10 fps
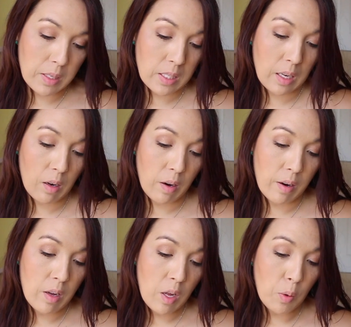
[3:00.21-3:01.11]

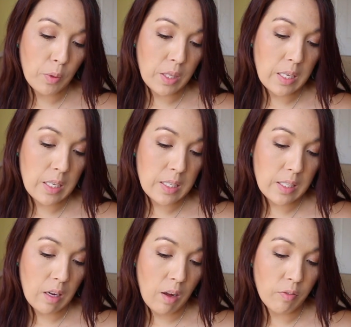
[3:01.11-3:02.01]
mascara with an
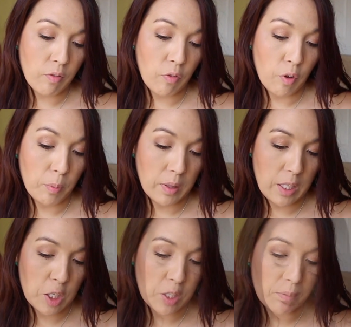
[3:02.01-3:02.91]
easy off
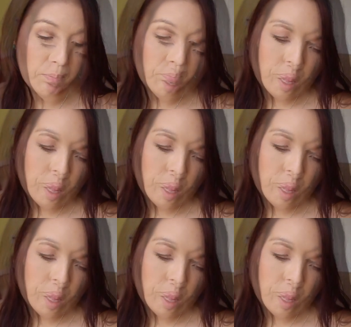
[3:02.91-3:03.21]
formulation.